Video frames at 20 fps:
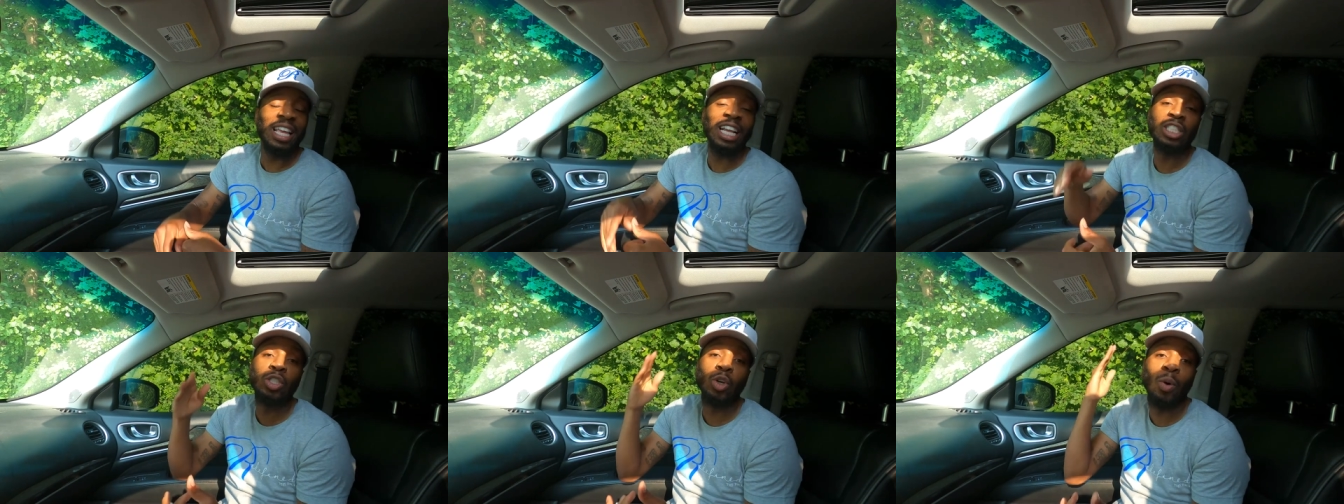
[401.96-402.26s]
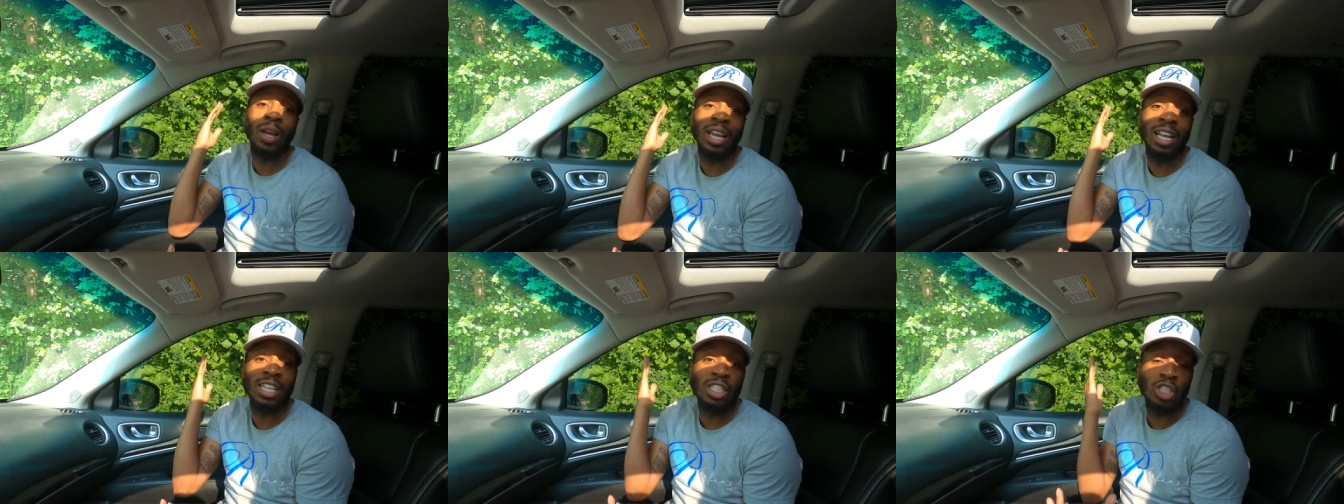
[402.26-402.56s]
That
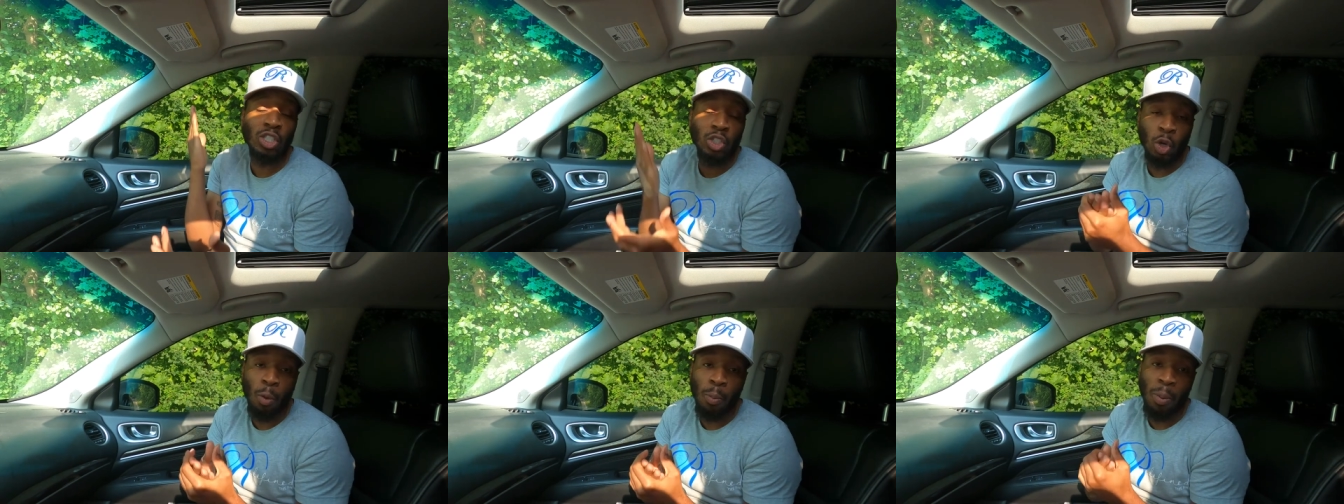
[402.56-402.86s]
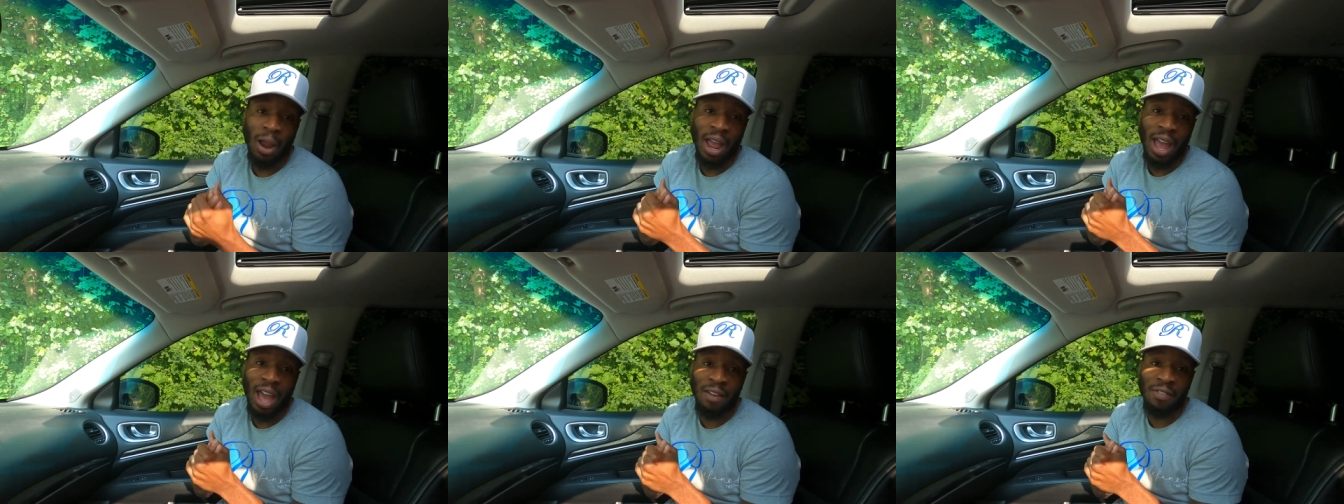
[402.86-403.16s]
joint is
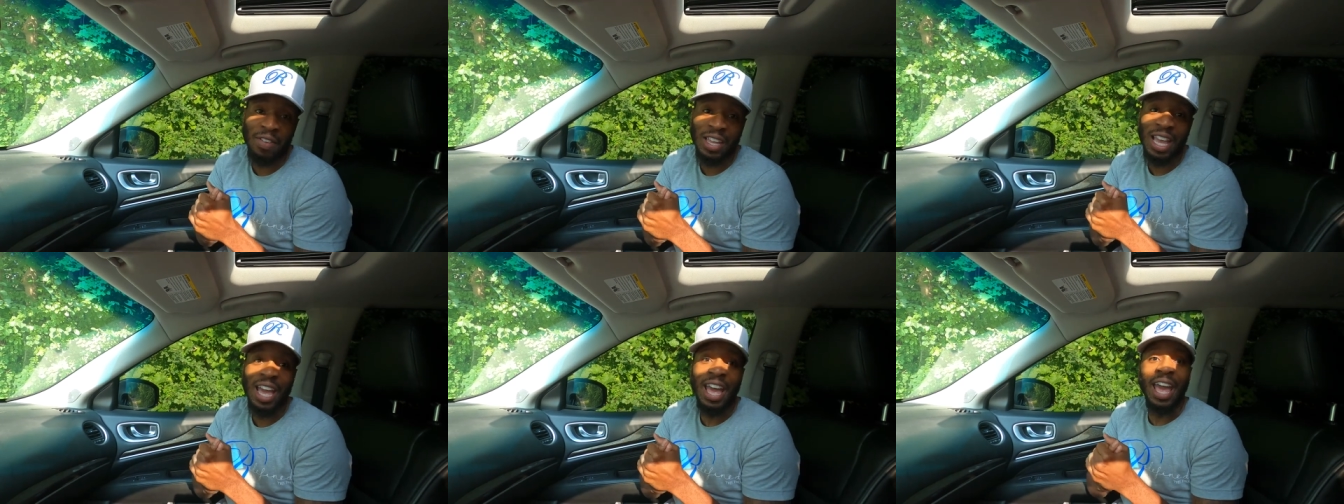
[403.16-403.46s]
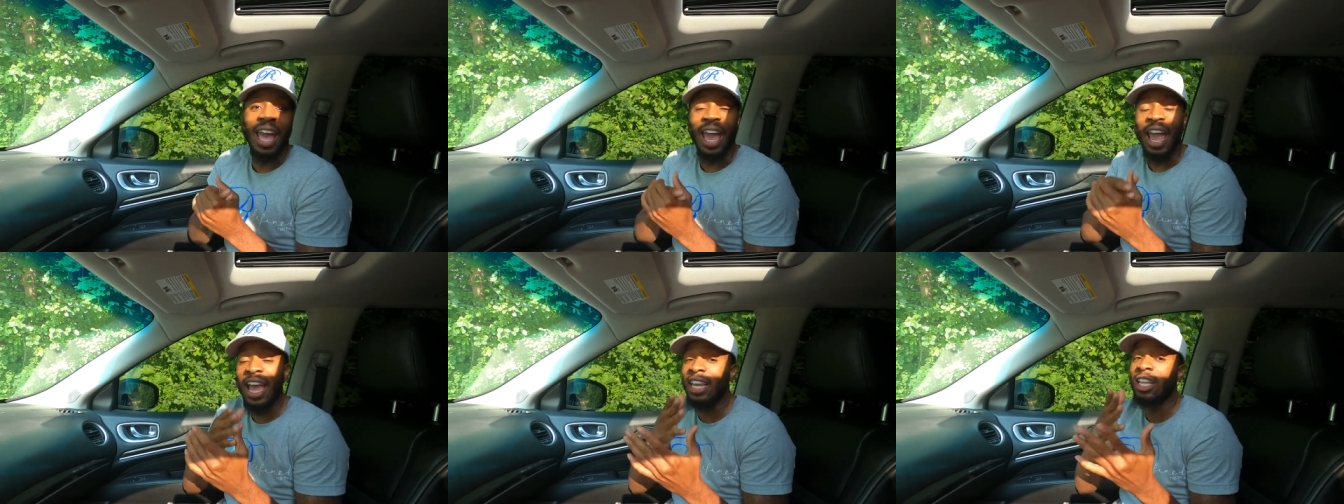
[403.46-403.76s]
super heavy,
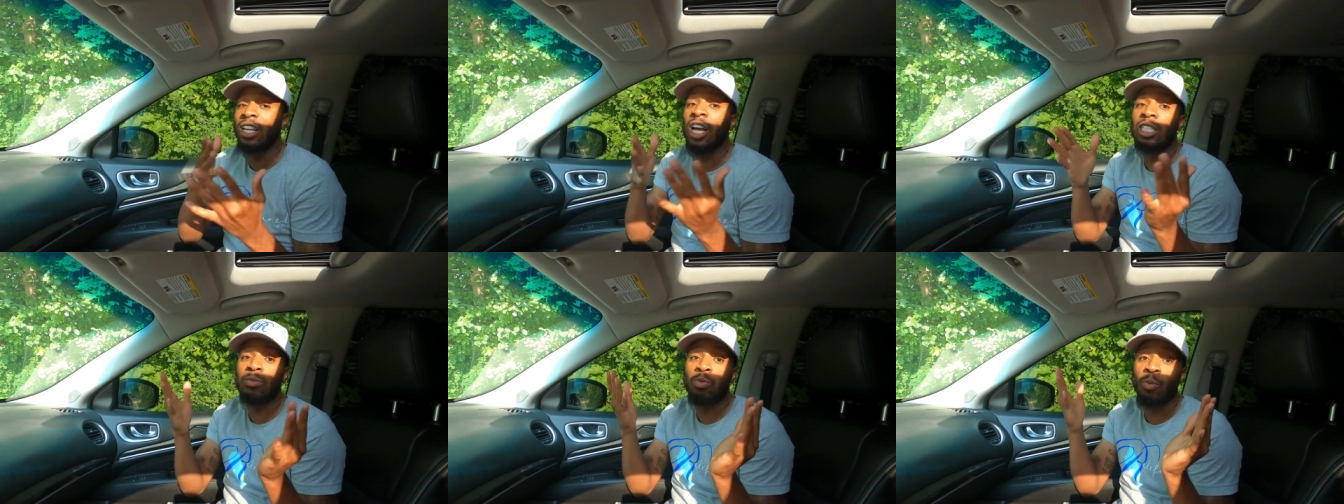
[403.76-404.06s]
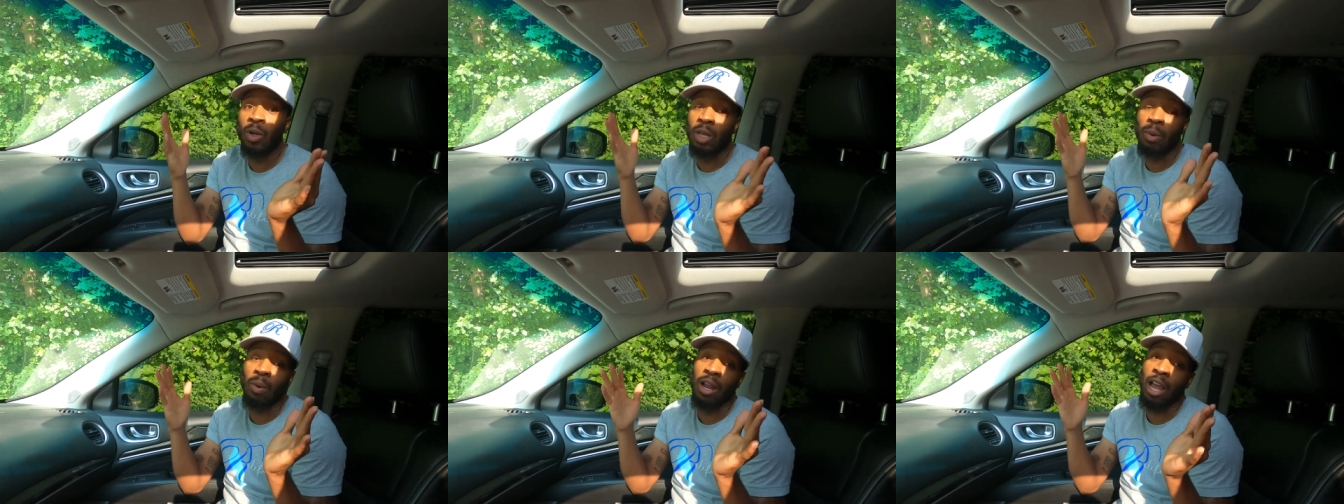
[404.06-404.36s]
and the
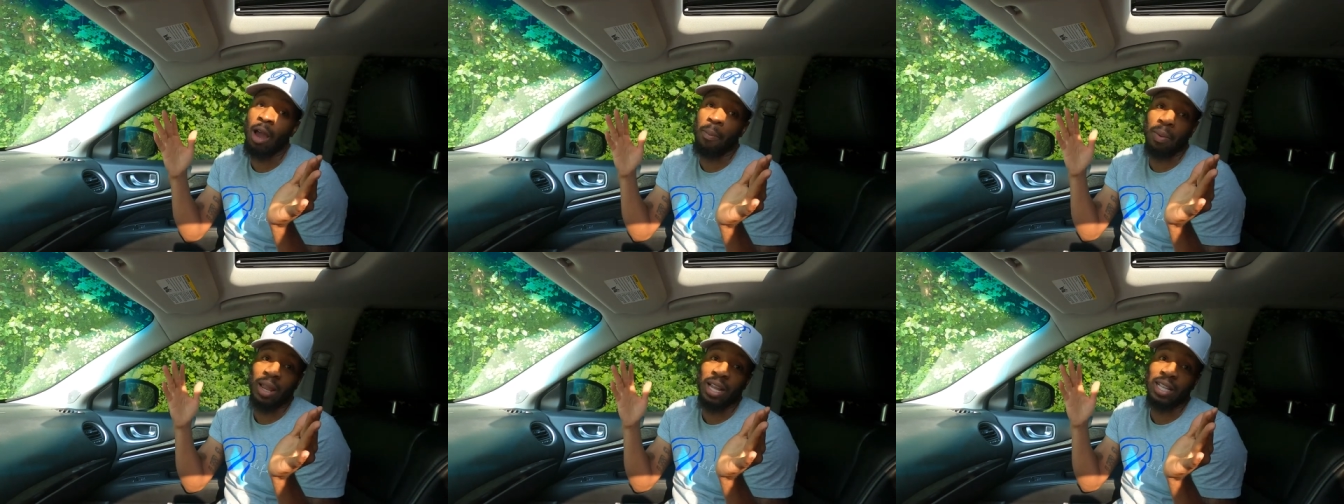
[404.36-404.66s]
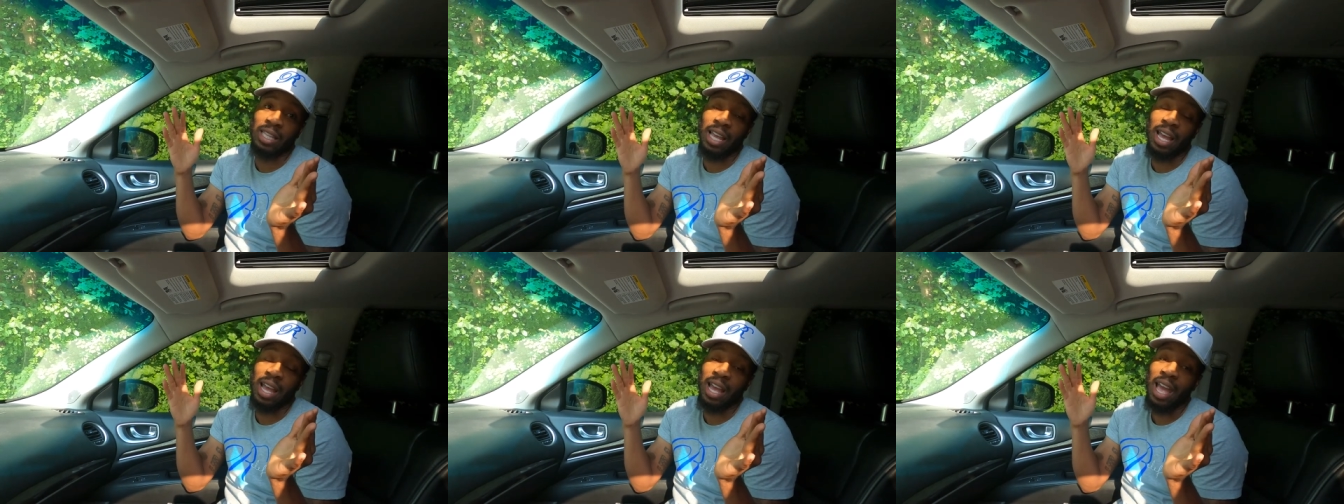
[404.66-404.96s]
customer really won't help him
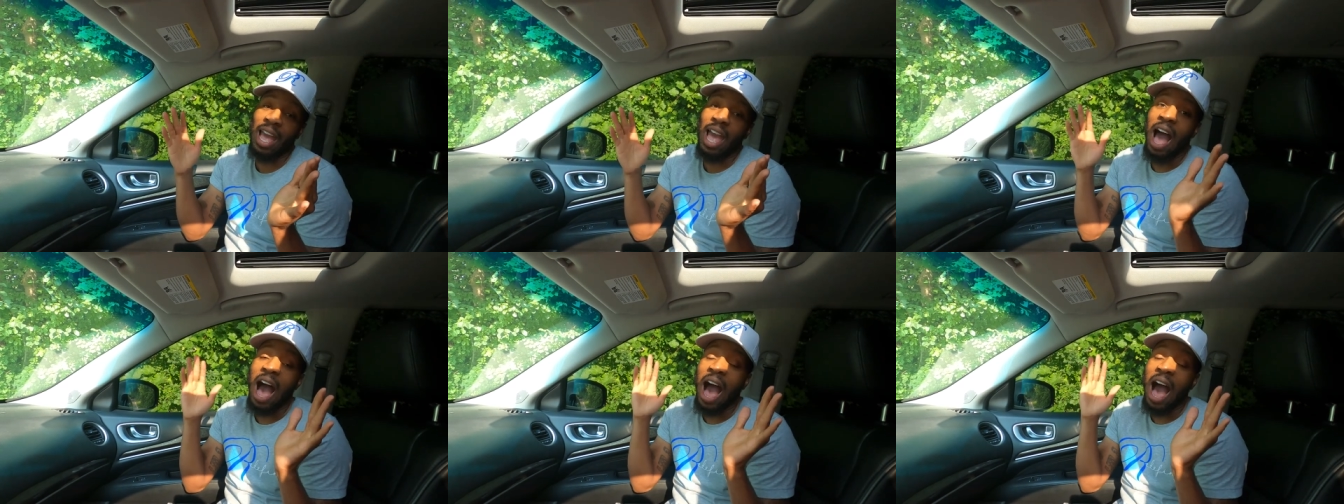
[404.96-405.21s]
like that.